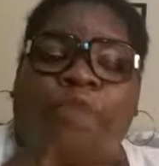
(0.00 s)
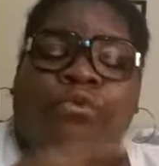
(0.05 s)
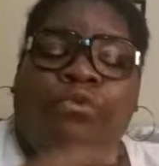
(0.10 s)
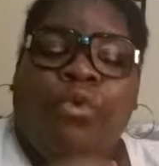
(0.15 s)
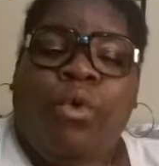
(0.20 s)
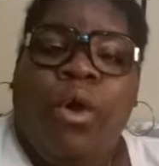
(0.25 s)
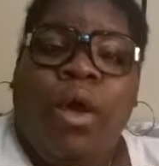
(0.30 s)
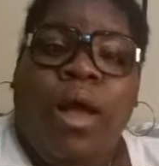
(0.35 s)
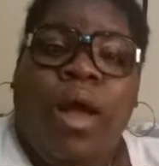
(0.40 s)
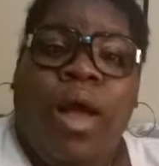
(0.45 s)

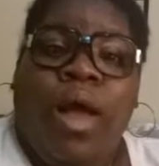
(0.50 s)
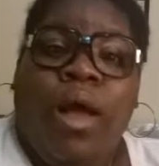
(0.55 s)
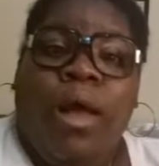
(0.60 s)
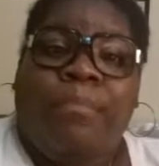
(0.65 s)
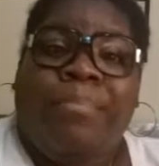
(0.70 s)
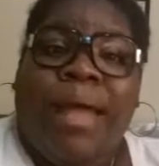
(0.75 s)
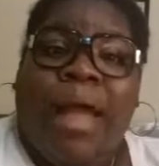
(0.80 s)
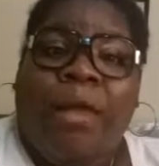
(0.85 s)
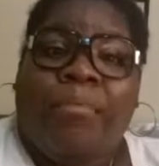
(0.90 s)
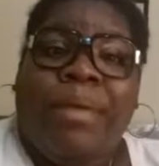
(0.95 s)
for
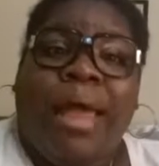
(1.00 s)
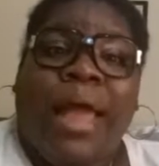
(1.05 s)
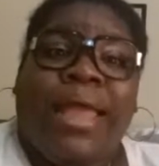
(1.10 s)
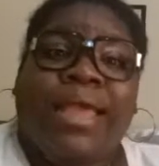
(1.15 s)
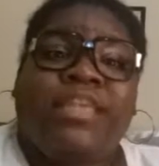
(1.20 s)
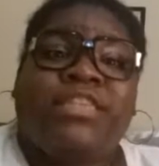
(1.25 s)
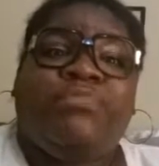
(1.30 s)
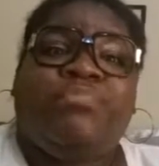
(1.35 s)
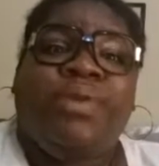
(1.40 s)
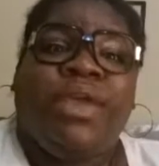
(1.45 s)
about my
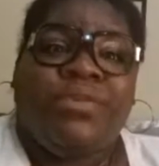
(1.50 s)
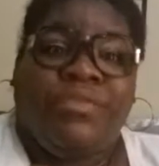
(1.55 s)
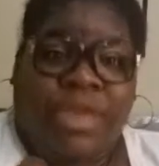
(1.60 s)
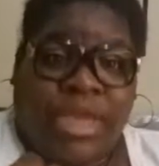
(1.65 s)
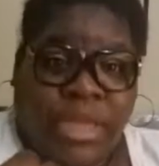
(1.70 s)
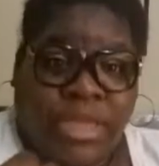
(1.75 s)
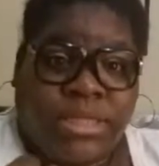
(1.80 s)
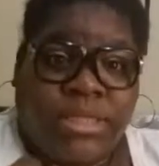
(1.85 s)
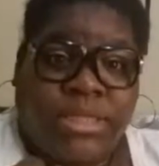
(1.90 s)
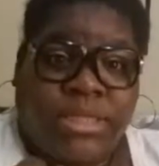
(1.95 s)

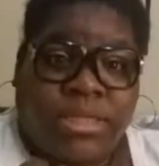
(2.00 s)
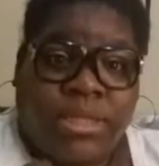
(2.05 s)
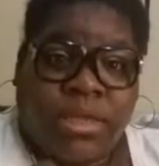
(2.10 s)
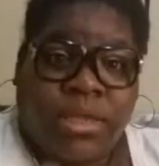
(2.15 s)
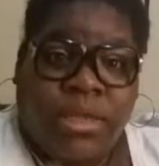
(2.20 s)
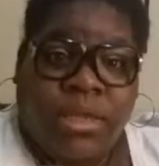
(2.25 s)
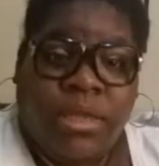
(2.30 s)
experience.